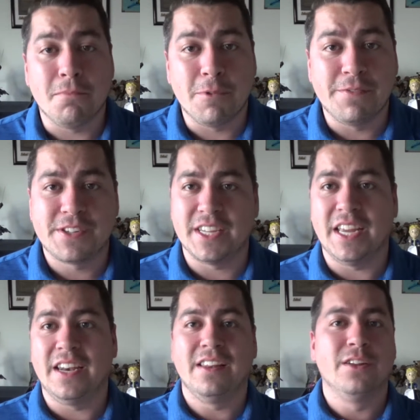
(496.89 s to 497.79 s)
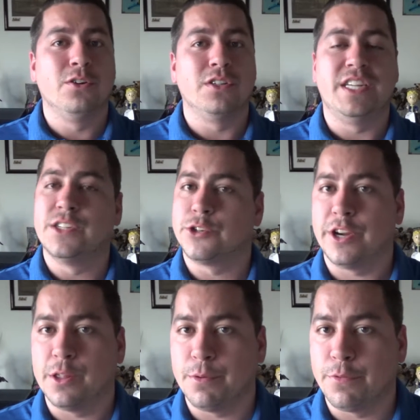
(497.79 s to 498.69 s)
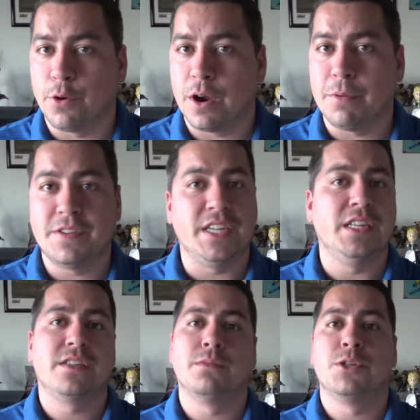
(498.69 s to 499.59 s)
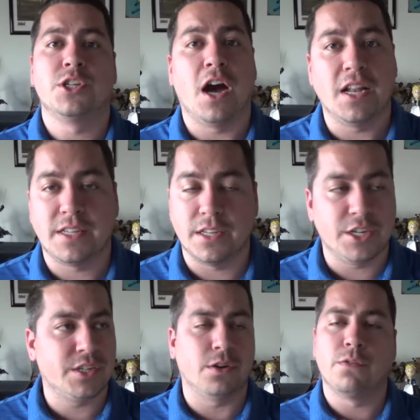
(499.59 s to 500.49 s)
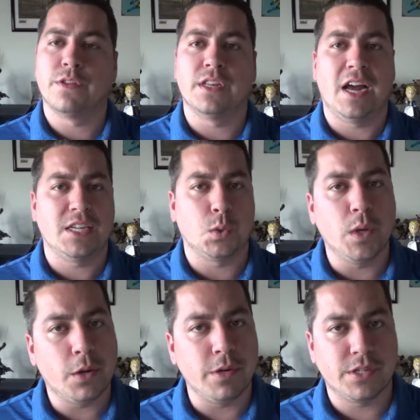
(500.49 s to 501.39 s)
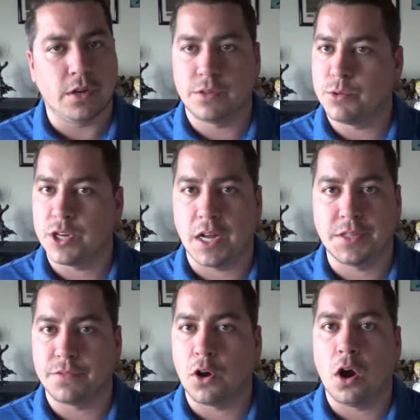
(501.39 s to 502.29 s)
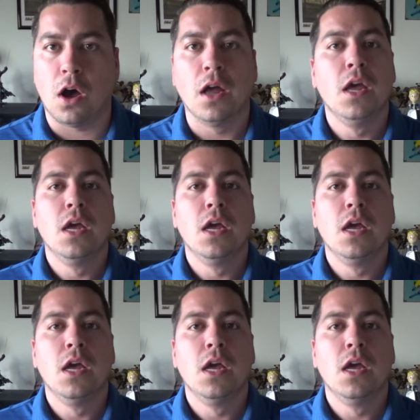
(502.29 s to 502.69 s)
We've seen little teaser trailer before, and we've seen some shots, and just over the last week we saw some shots of Kong,